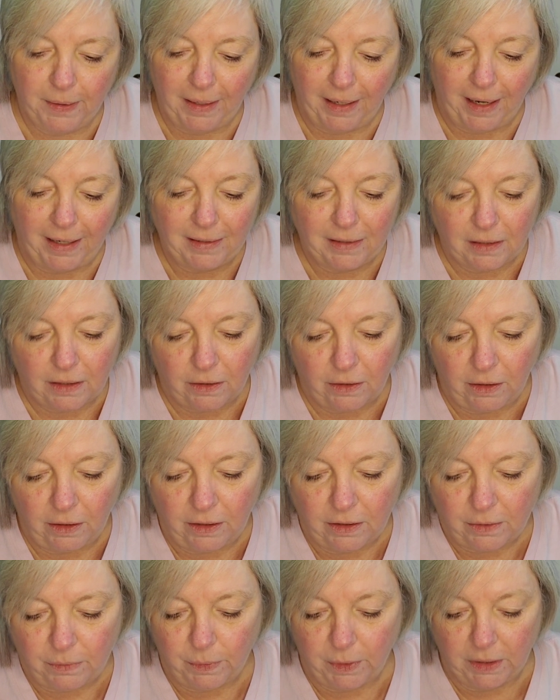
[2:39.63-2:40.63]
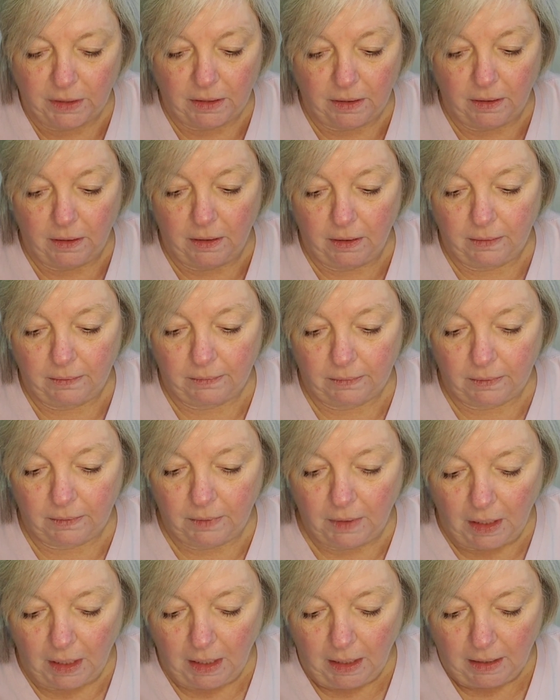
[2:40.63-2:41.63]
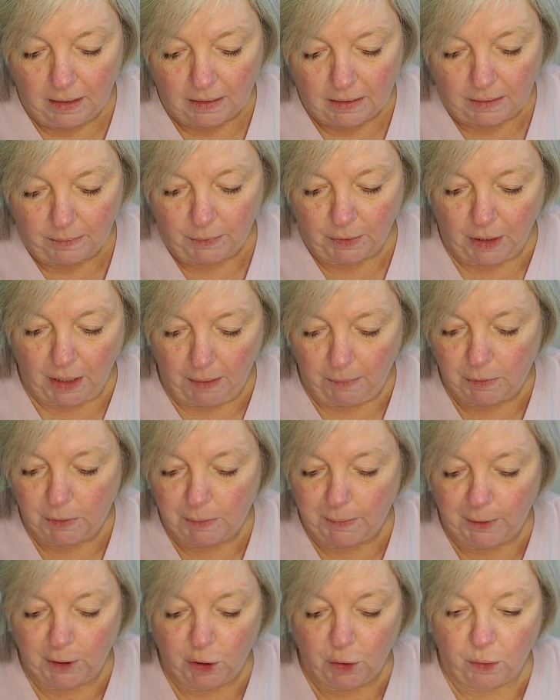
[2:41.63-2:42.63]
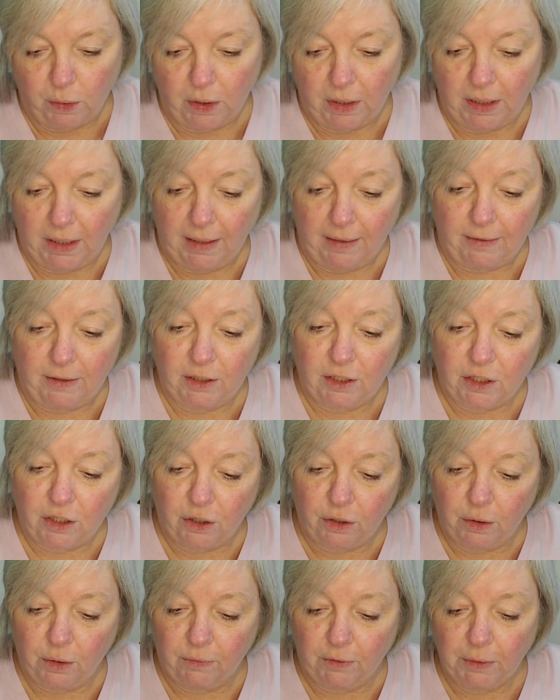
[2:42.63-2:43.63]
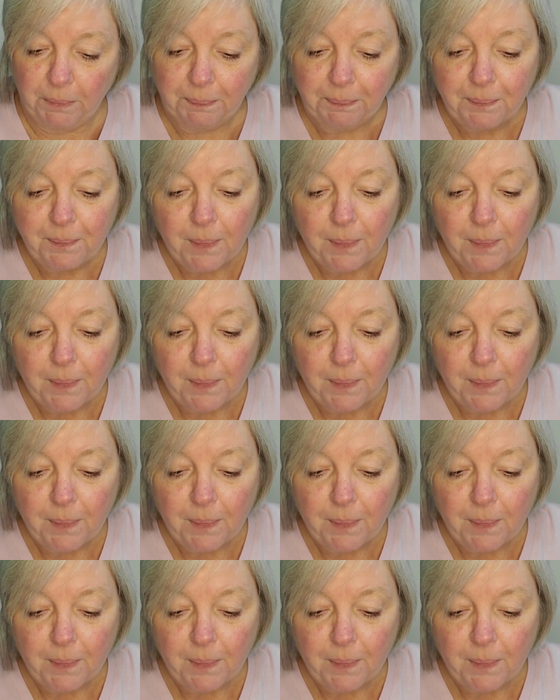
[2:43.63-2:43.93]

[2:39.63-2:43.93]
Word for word: one. I started this once and then someone came to my door and I had to start over.